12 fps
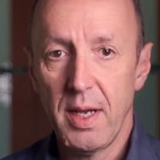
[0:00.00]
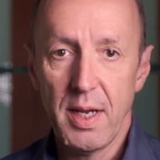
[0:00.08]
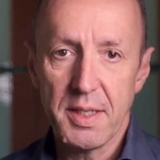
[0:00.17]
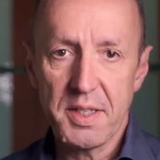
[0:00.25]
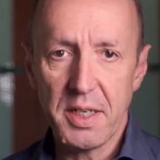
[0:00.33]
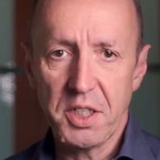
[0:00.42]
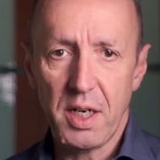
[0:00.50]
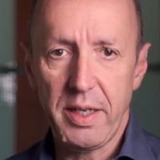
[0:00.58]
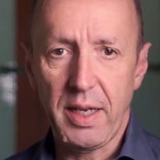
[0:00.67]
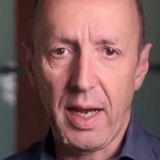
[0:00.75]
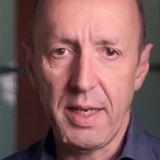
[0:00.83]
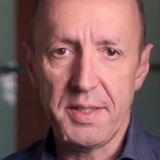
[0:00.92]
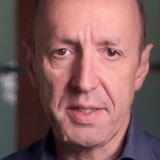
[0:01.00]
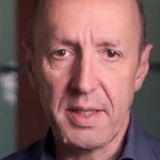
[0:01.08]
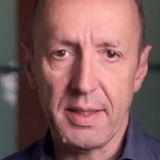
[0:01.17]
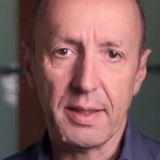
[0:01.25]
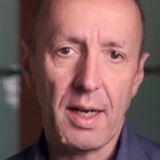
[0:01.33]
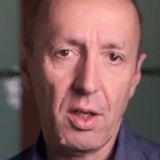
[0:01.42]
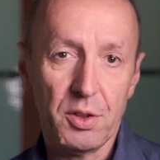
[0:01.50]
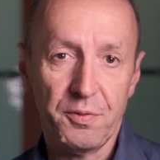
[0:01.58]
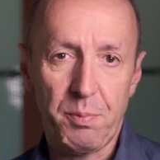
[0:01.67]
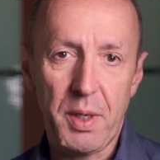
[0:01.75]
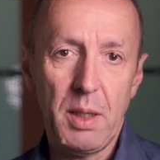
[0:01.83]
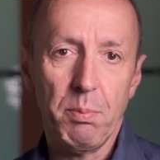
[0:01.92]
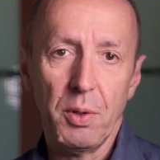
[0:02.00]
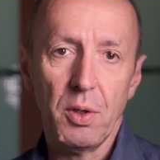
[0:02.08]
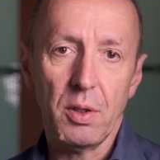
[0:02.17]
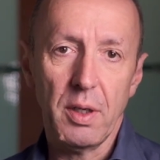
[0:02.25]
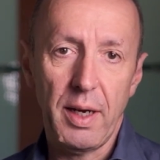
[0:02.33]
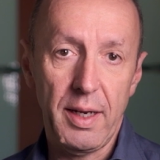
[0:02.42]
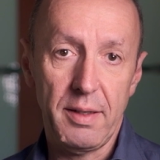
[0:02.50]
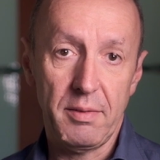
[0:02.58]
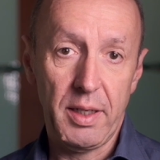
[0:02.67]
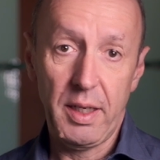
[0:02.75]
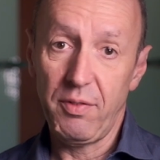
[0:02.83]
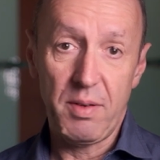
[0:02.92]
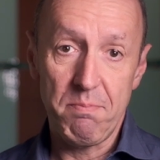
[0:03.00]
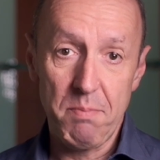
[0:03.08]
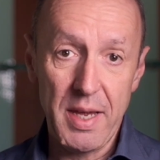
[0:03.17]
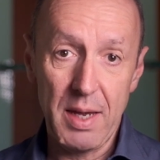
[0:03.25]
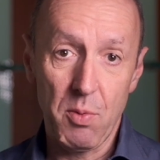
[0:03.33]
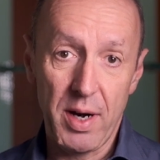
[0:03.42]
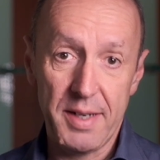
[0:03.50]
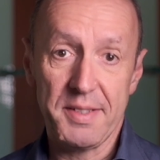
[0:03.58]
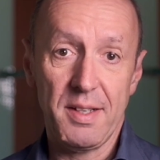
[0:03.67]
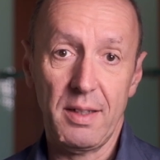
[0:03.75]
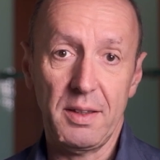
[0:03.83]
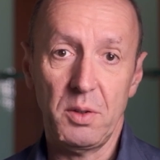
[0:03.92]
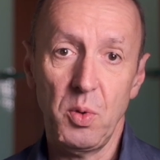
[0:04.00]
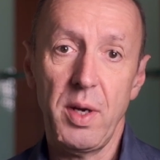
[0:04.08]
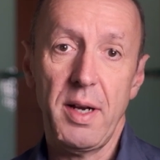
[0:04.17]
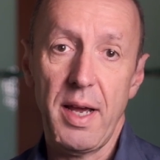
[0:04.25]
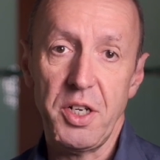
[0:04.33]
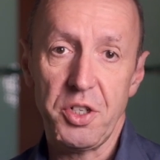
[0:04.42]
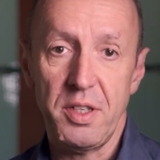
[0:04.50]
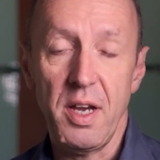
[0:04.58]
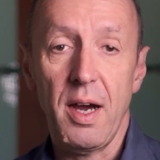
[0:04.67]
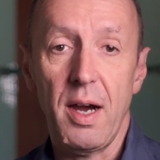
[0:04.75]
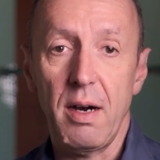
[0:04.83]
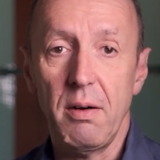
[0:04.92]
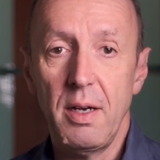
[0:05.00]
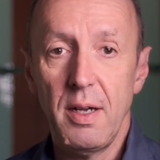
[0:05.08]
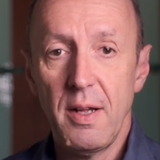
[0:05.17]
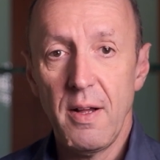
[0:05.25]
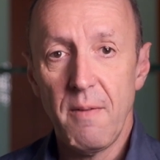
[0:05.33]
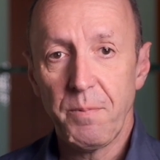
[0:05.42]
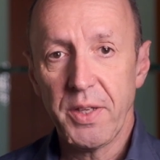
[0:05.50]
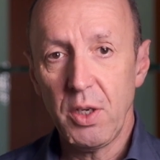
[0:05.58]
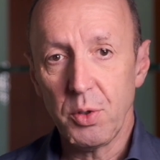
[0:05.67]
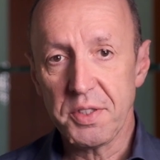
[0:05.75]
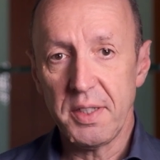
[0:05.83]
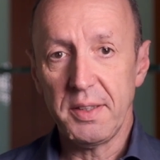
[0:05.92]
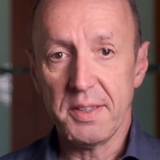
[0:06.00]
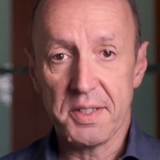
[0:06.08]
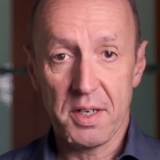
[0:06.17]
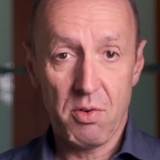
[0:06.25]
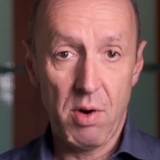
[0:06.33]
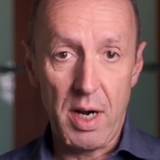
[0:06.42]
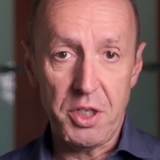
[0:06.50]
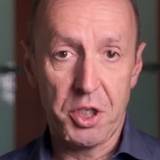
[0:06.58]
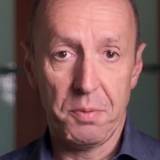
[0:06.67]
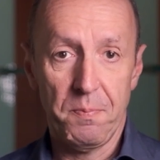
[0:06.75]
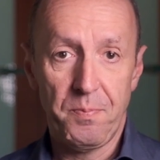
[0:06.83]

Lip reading: Essentially, I see that a lot of people, and even me when I started doing HDR, used it as a crutch.